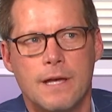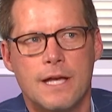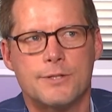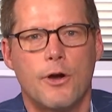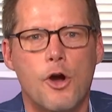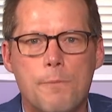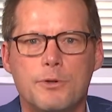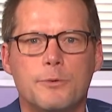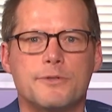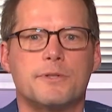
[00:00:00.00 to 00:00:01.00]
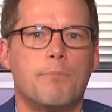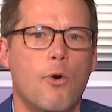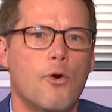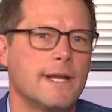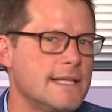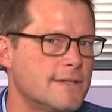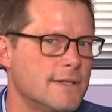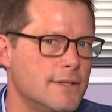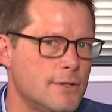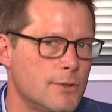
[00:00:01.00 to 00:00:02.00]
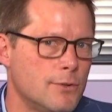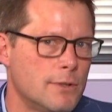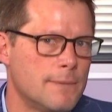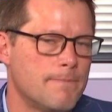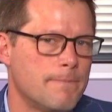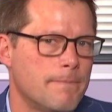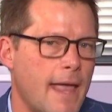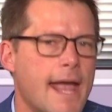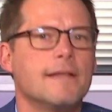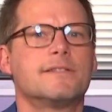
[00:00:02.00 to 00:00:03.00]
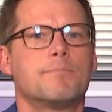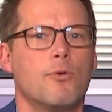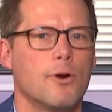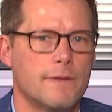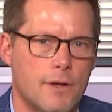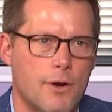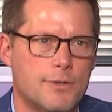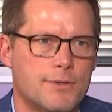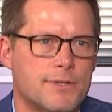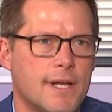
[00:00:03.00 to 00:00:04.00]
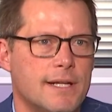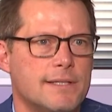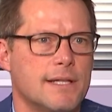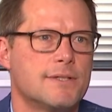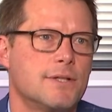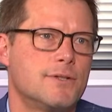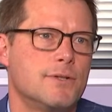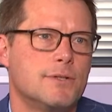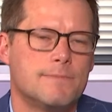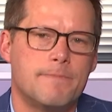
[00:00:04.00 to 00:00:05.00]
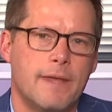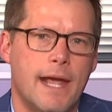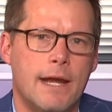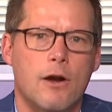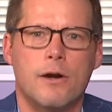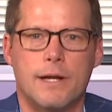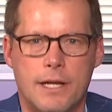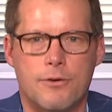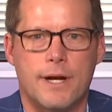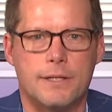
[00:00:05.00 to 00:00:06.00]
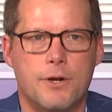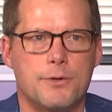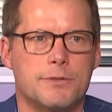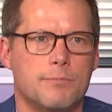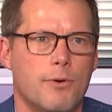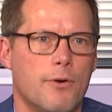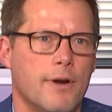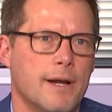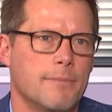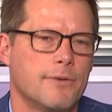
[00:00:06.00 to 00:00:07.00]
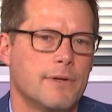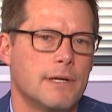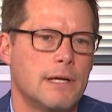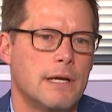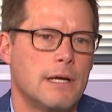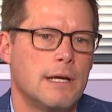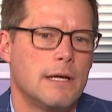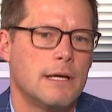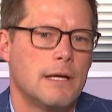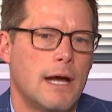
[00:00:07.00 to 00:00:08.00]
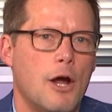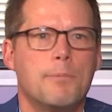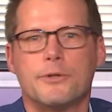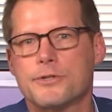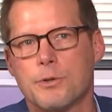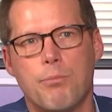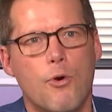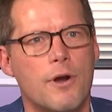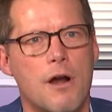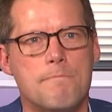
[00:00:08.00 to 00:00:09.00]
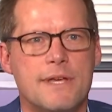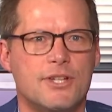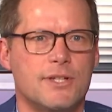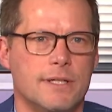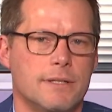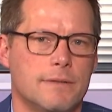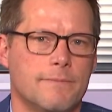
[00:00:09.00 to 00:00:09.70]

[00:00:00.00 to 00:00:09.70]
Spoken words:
So I hope you will support ECU and support the Coastal Studies Institute and our integrated coastal programs. I hope you'll support our mission